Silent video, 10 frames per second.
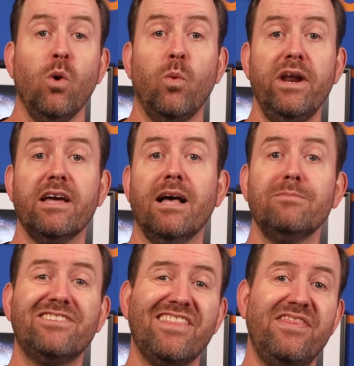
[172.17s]
When it
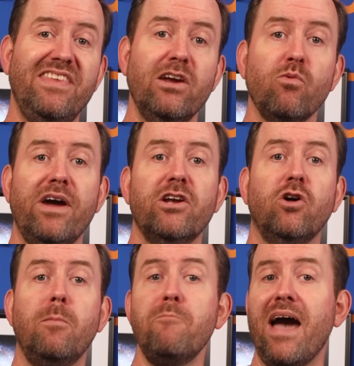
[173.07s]
comes to
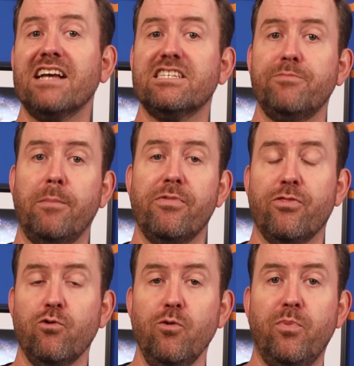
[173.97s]
theoretical maximum
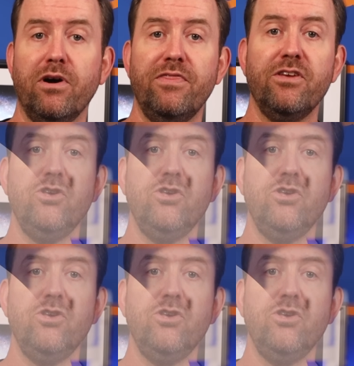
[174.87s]
throughput, the